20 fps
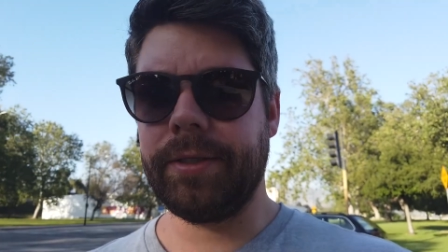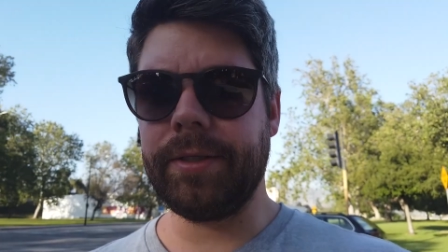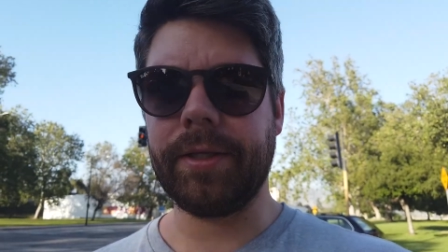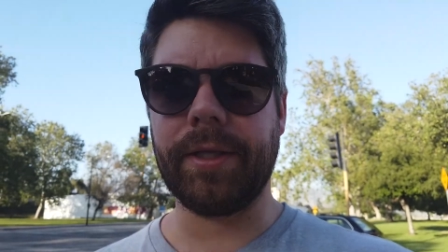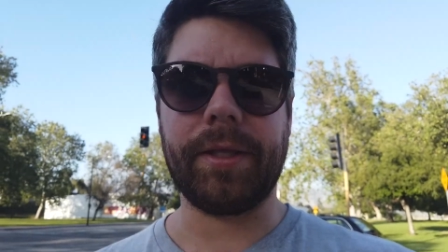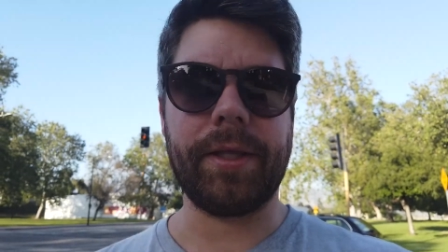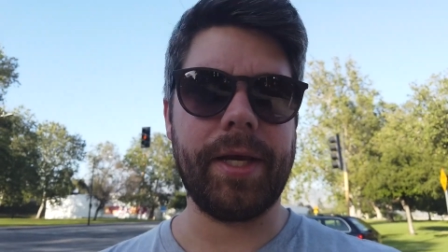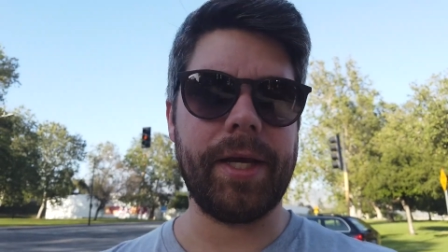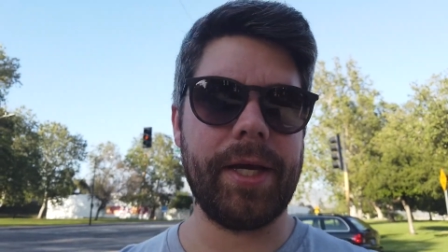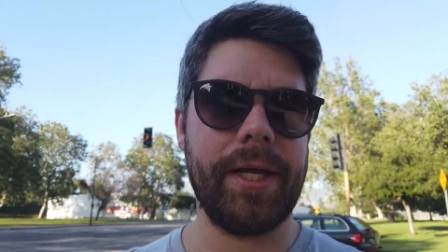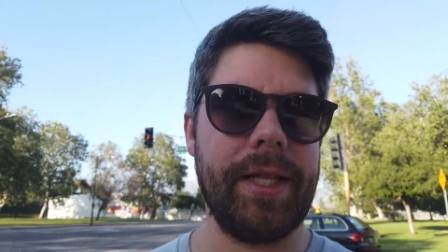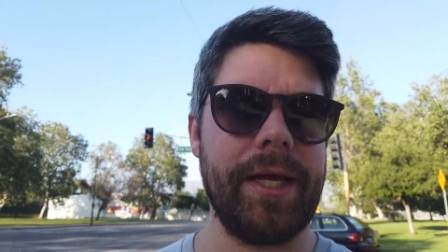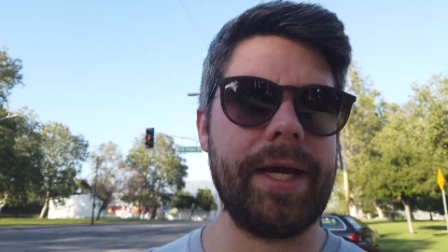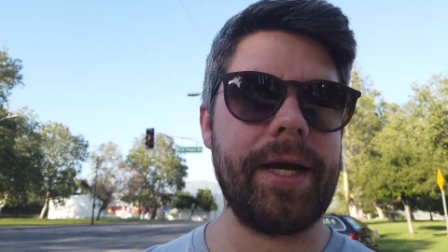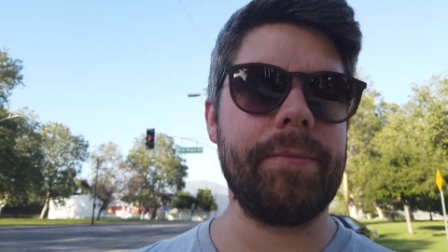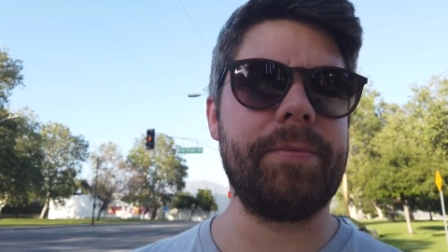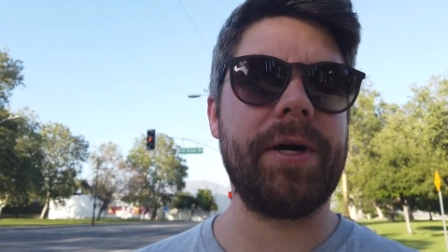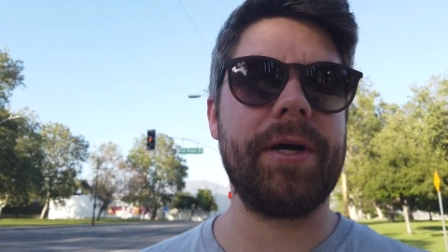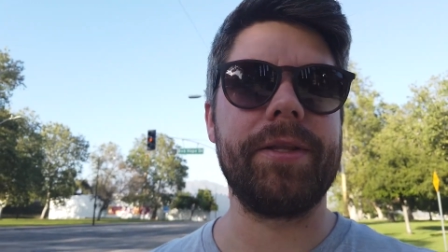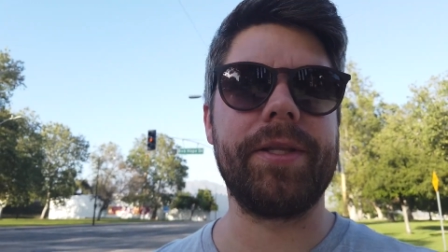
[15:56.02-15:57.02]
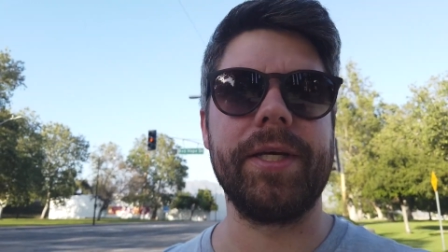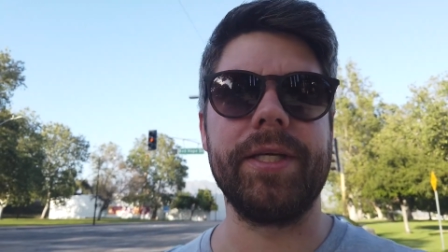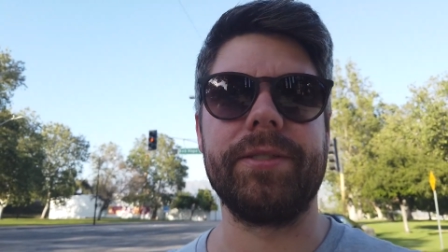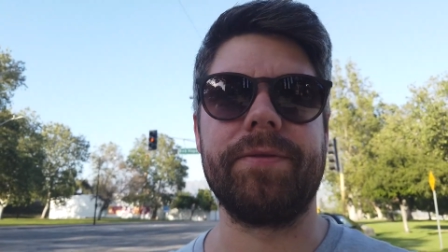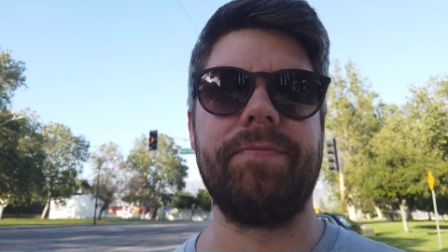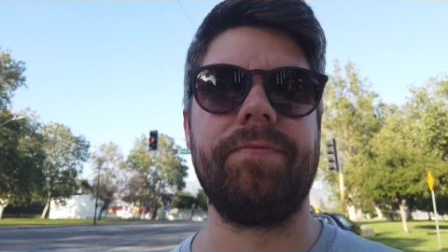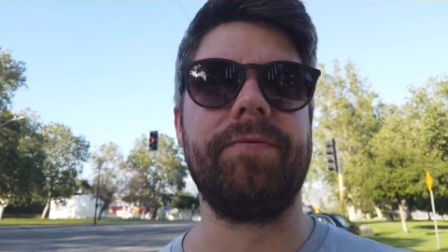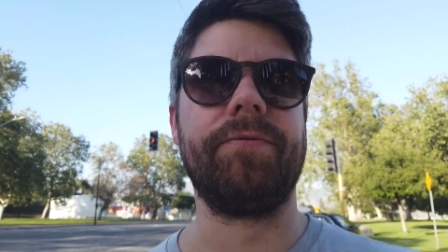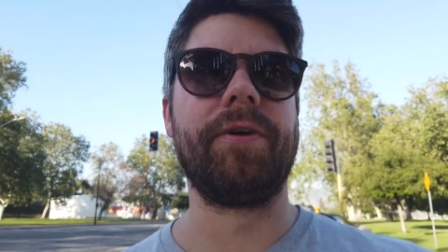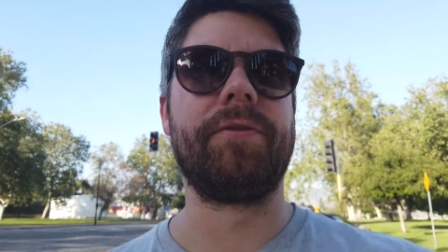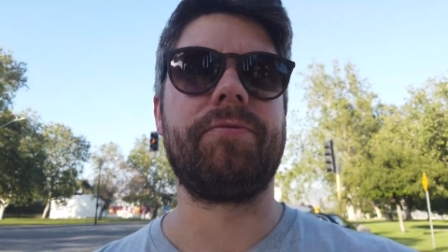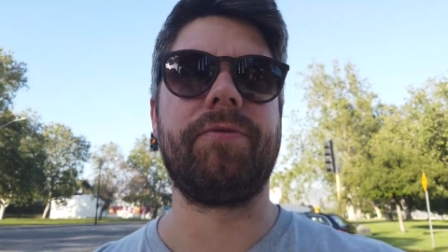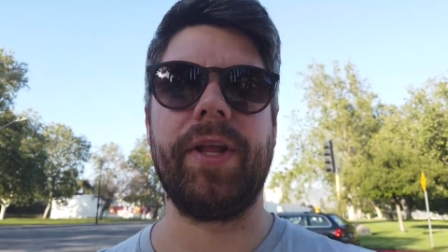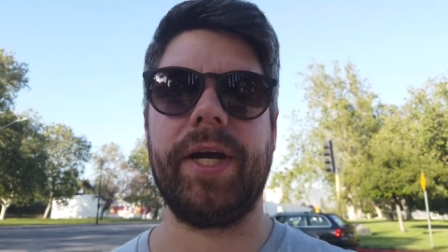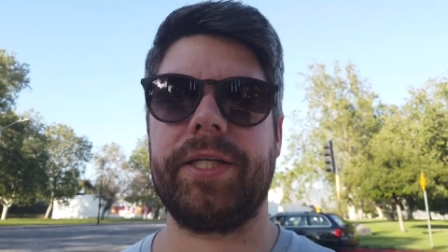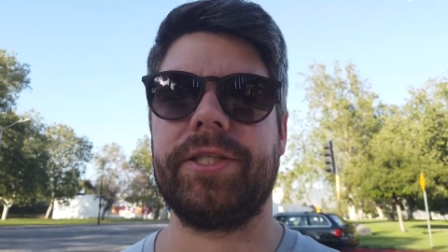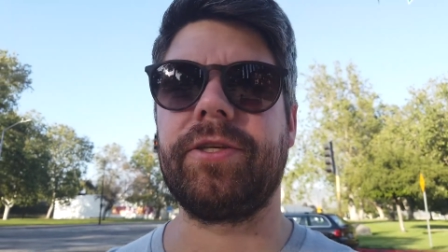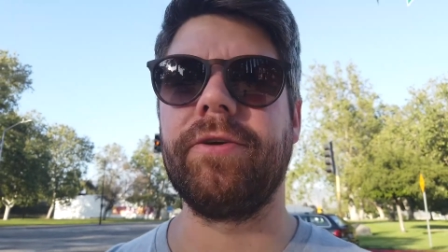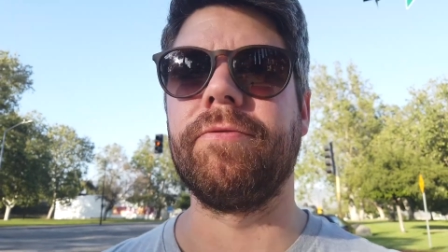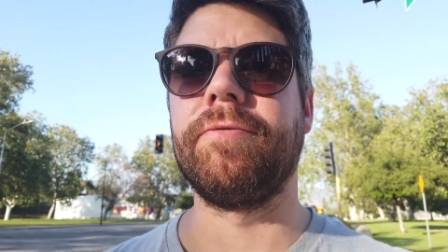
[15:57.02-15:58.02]
The thing I like about these
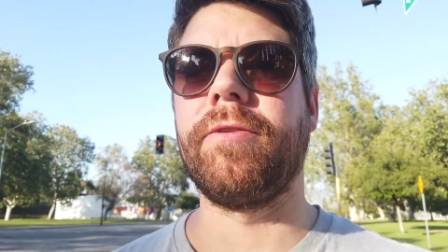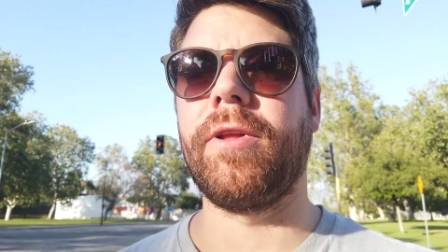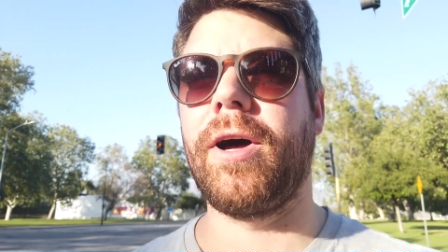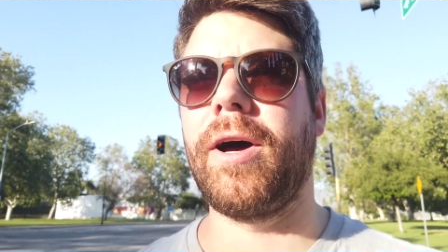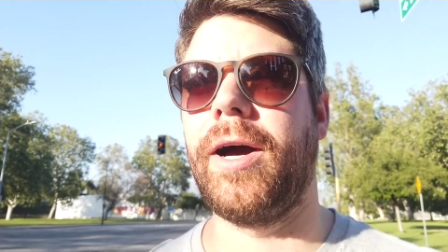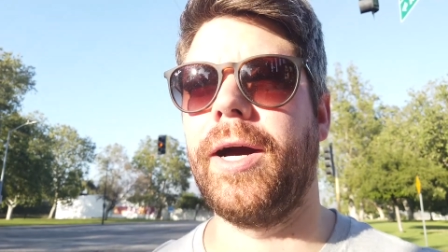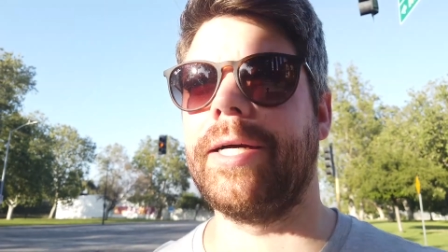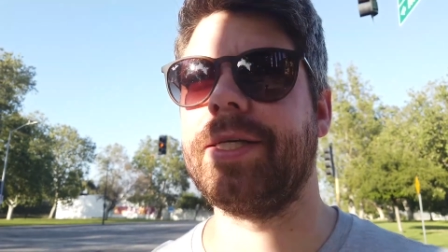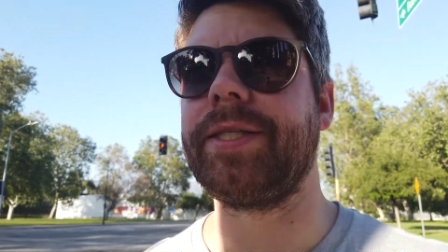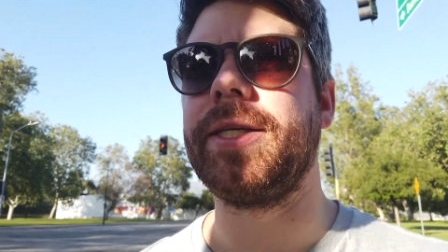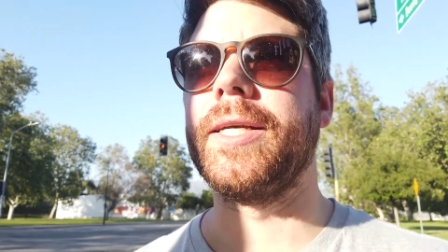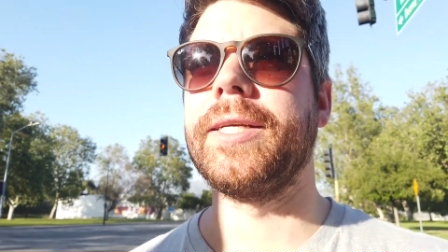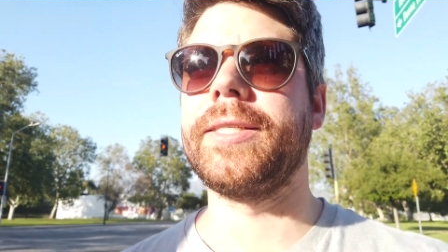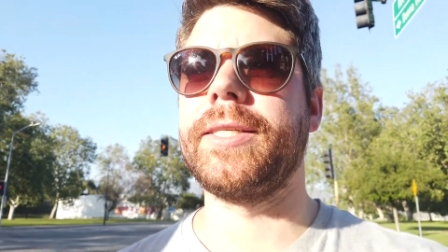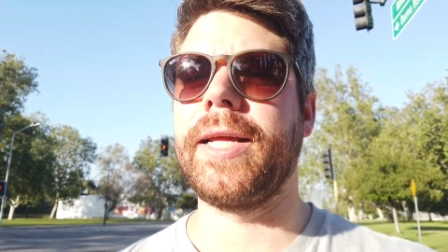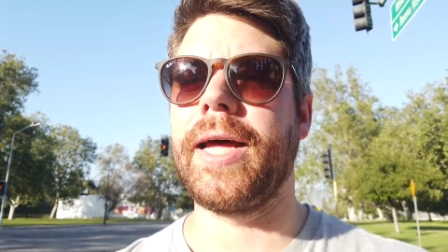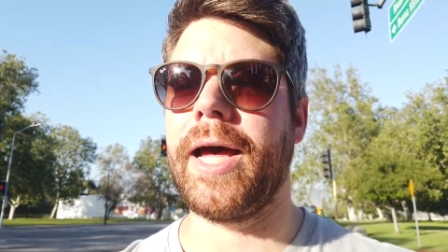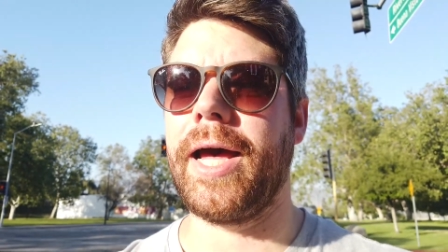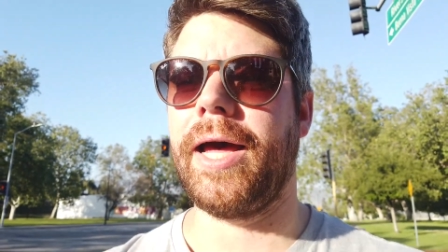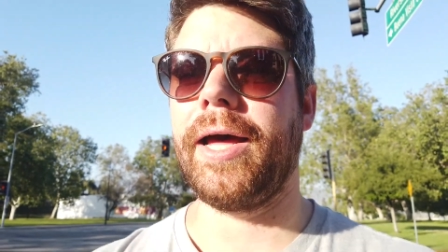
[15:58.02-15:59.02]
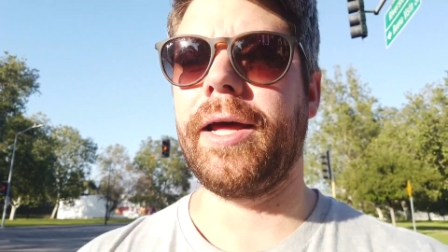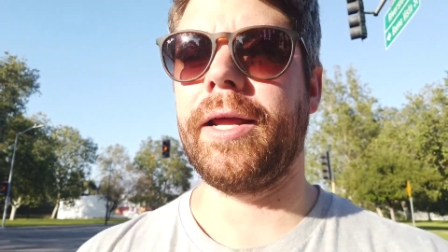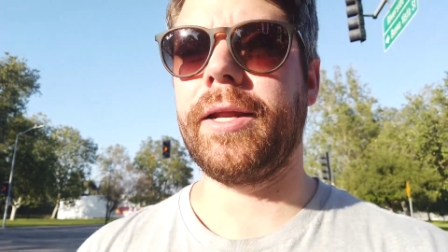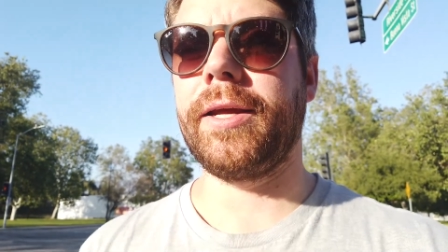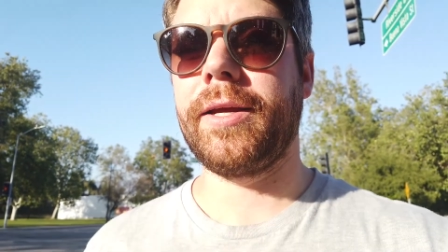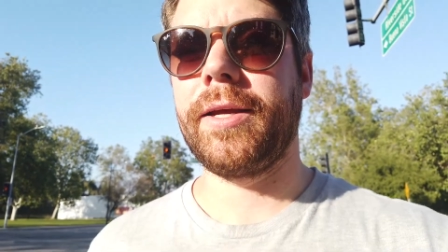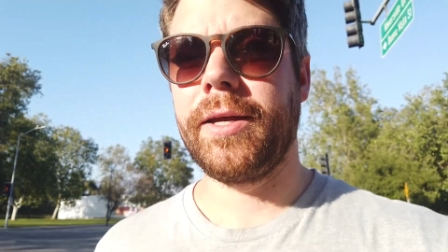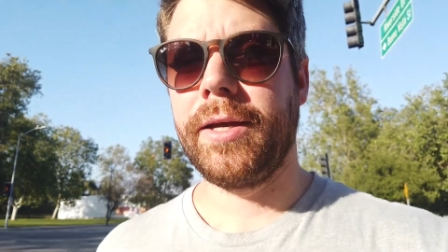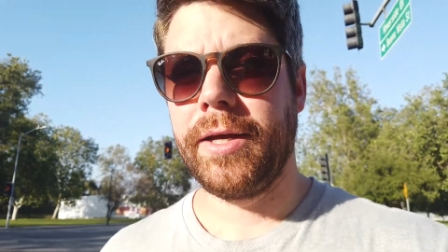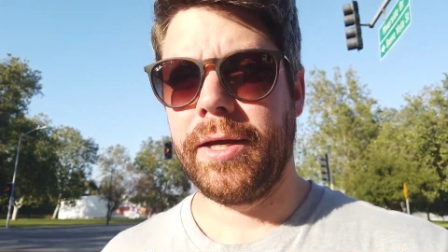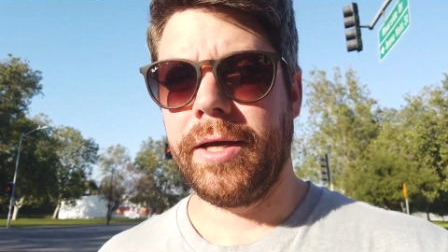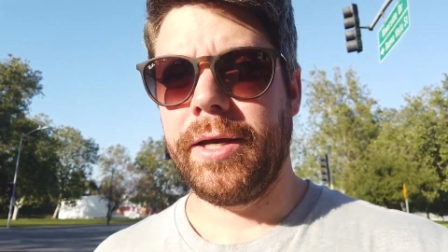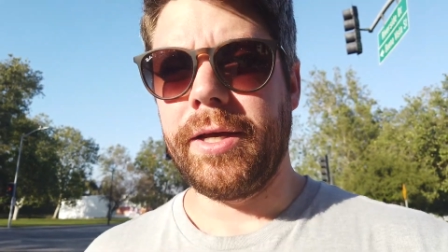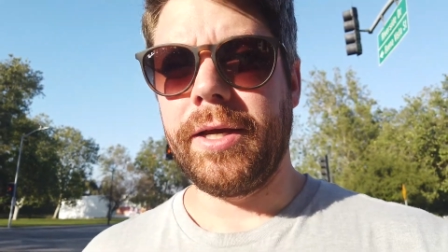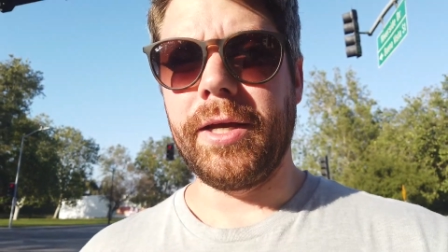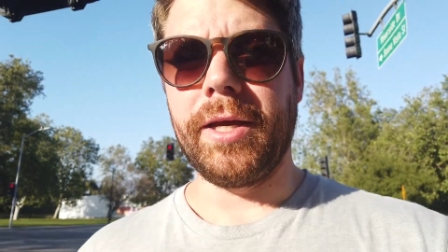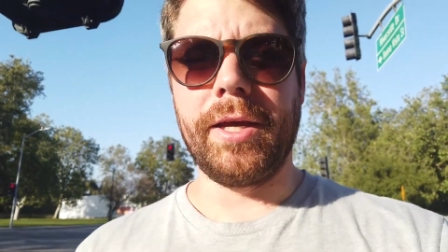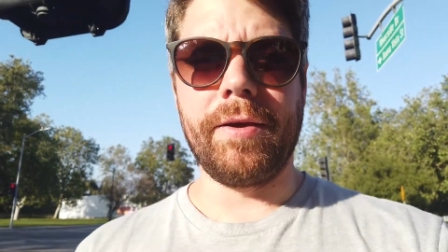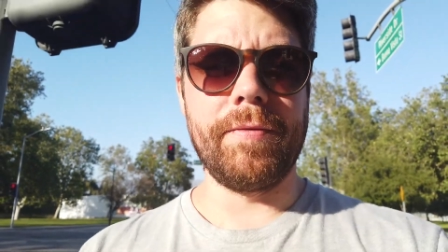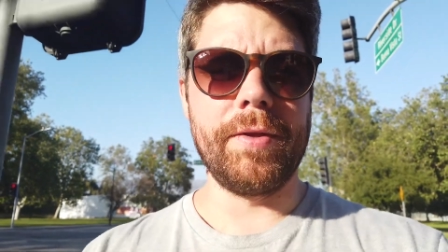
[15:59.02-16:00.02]
reflection vlogs is that
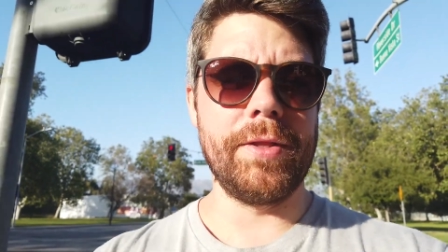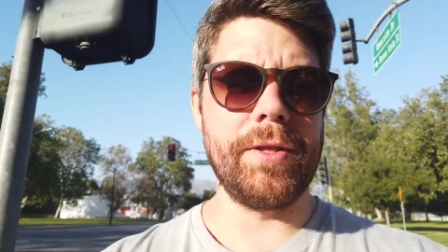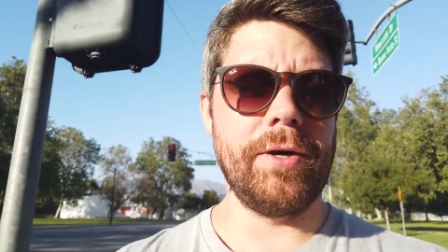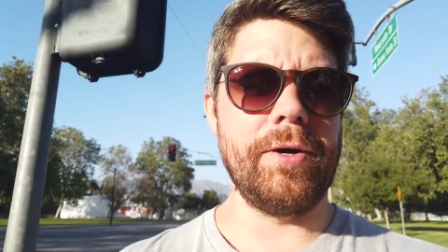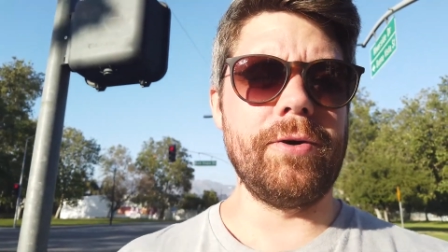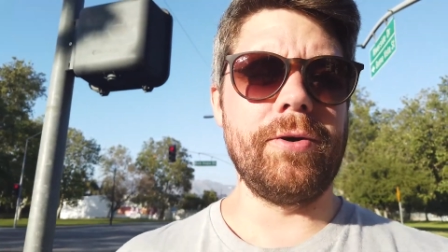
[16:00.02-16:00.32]
even